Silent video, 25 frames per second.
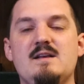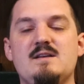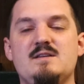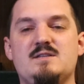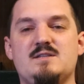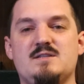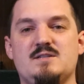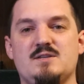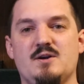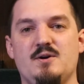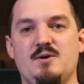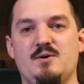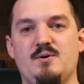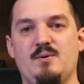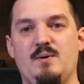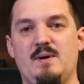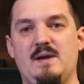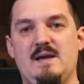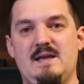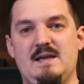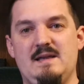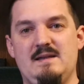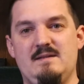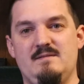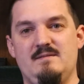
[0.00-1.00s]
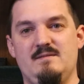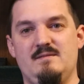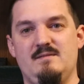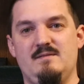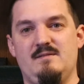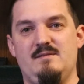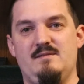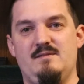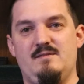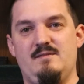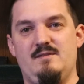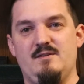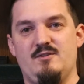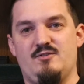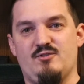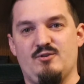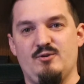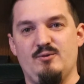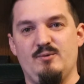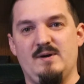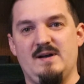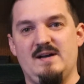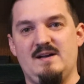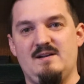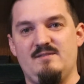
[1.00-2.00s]
So the
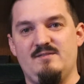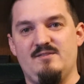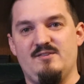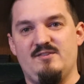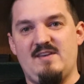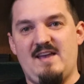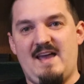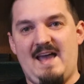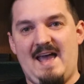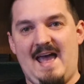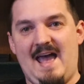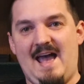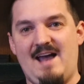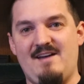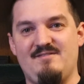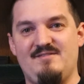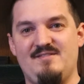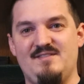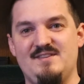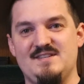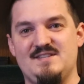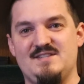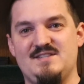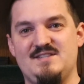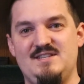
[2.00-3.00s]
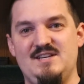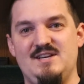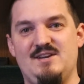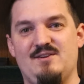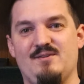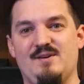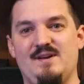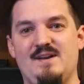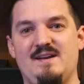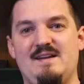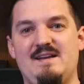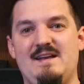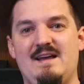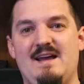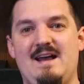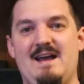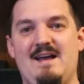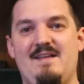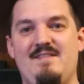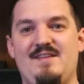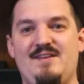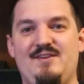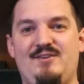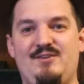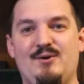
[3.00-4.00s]
True Elves have this secret
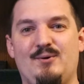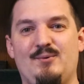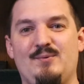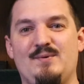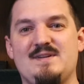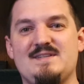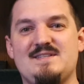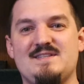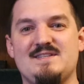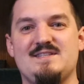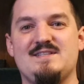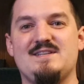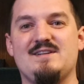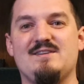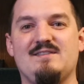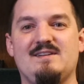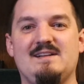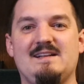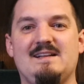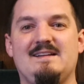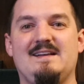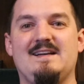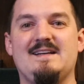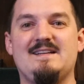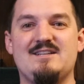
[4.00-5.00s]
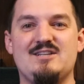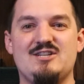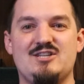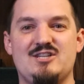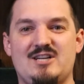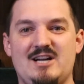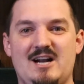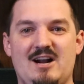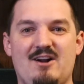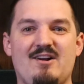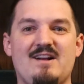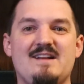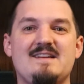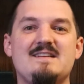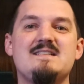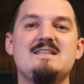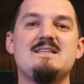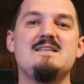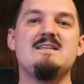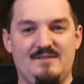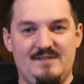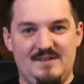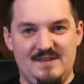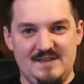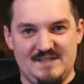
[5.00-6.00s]
and they don't necessarily like to share it.
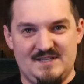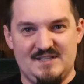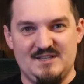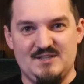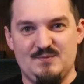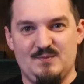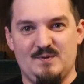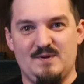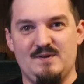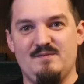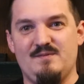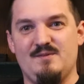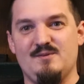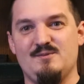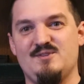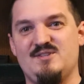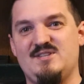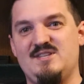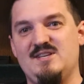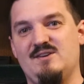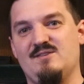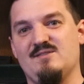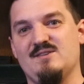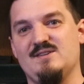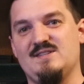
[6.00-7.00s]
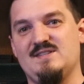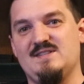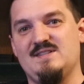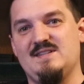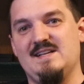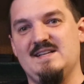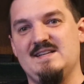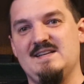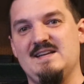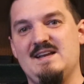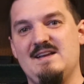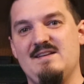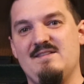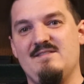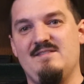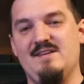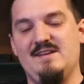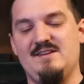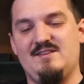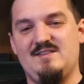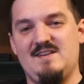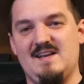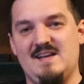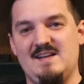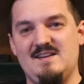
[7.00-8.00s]
This is one of those secrets that
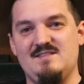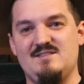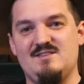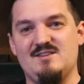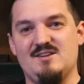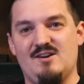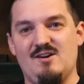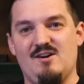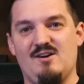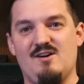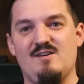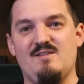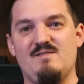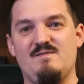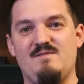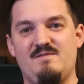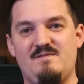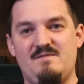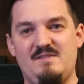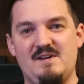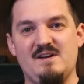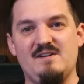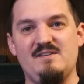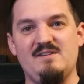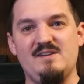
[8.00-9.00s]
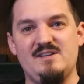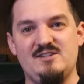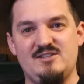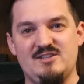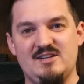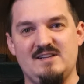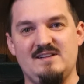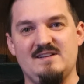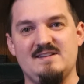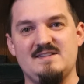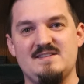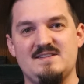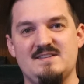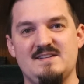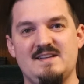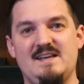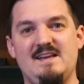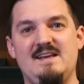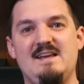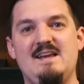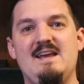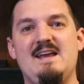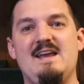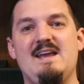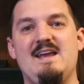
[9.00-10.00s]
they tend to guard fairly
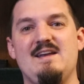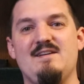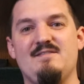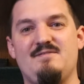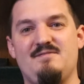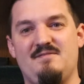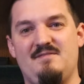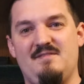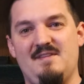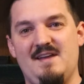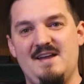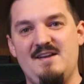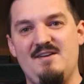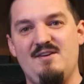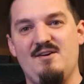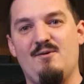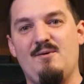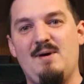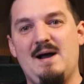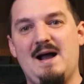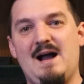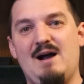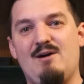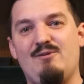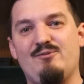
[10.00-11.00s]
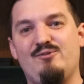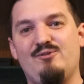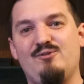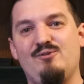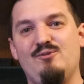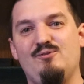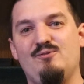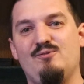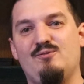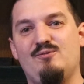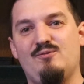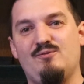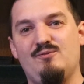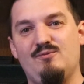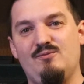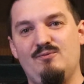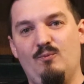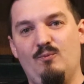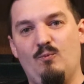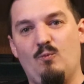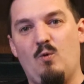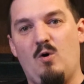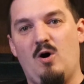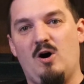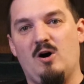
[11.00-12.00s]
jealously. If they know how to
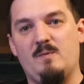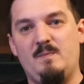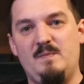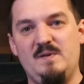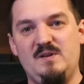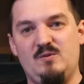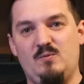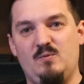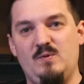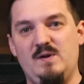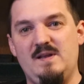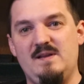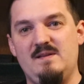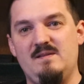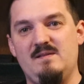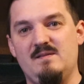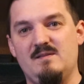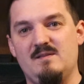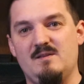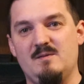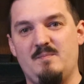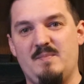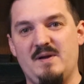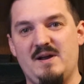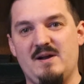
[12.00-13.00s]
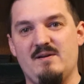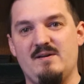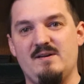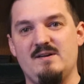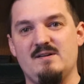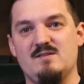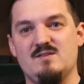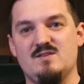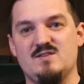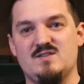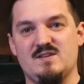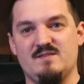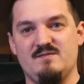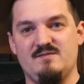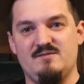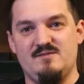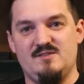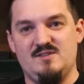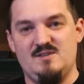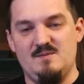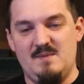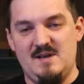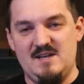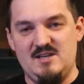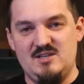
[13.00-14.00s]
walk between the barriers
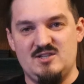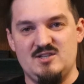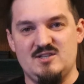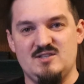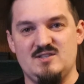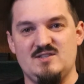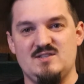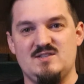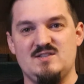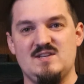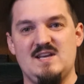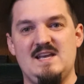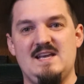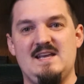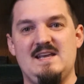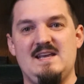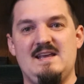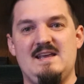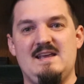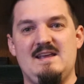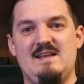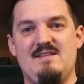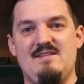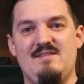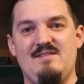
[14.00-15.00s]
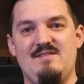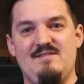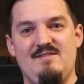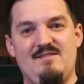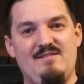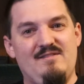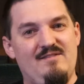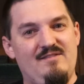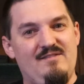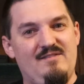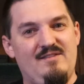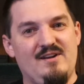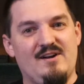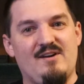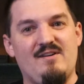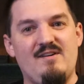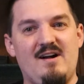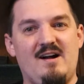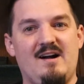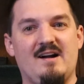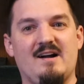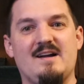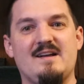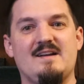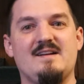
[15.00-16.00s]
of dimensions, they're
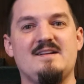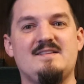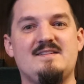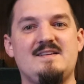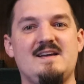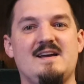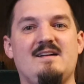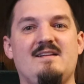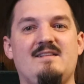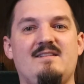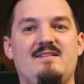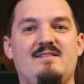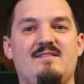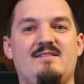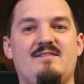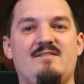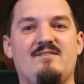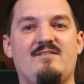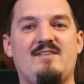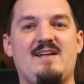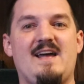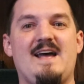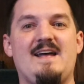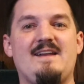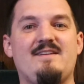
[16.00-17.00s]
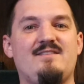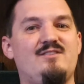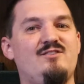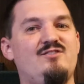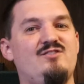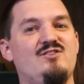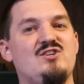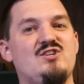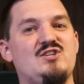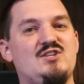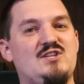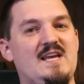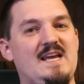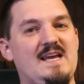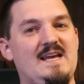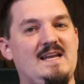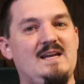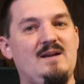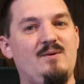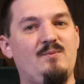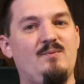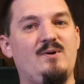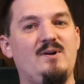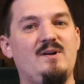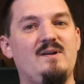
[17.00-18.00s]
not going to tell that to just
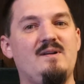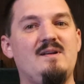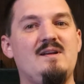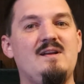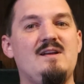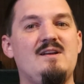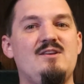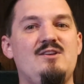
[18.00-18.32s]
anyone.